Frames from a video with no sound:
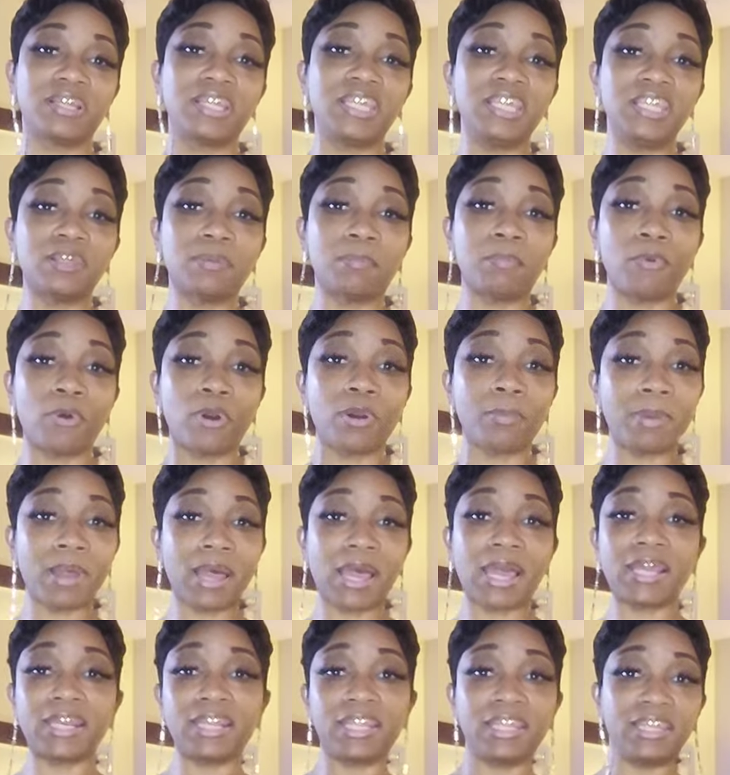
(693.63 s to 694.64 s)
either more
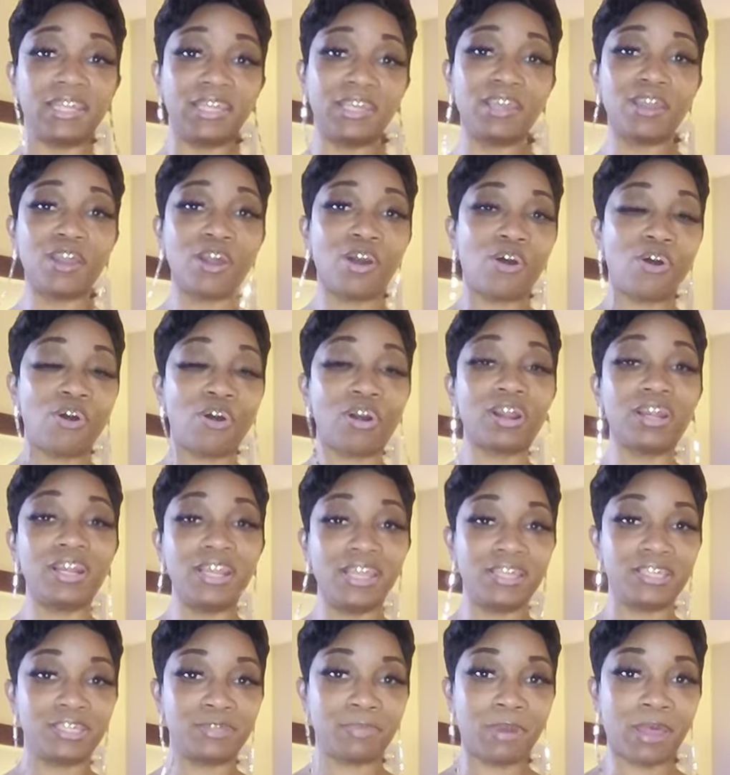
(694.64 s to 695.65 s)
body or
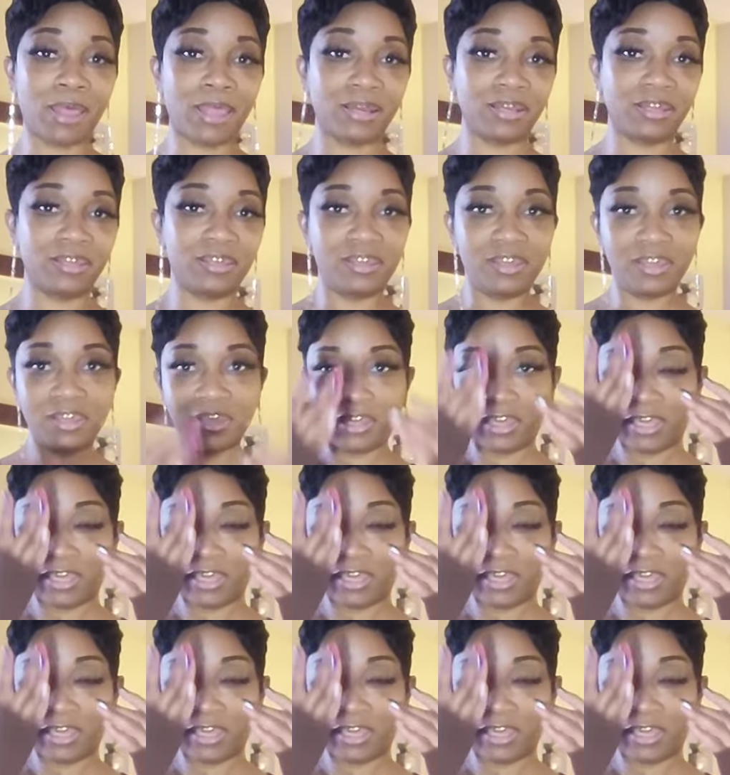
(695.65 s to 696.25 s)
less body.